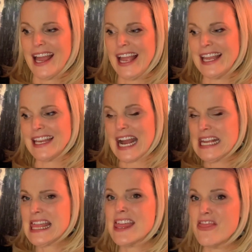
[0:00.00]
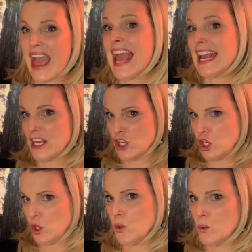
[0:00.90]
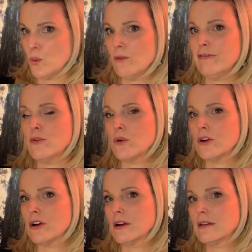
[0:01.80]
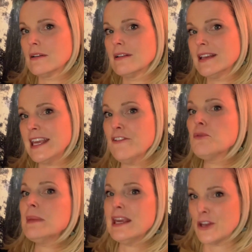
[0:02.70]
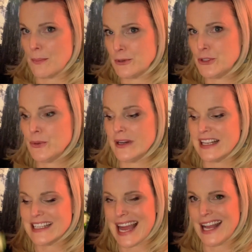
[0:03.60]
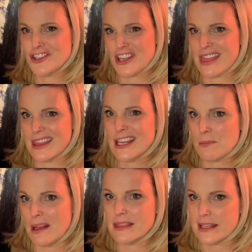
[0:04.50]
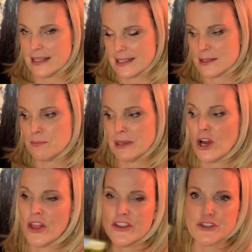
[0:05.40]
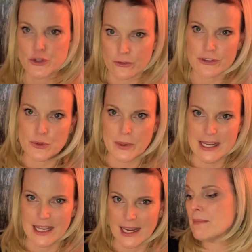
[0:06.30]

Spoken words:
And I thank you for giving me an opportunity to actually think about these beyond the surface reading.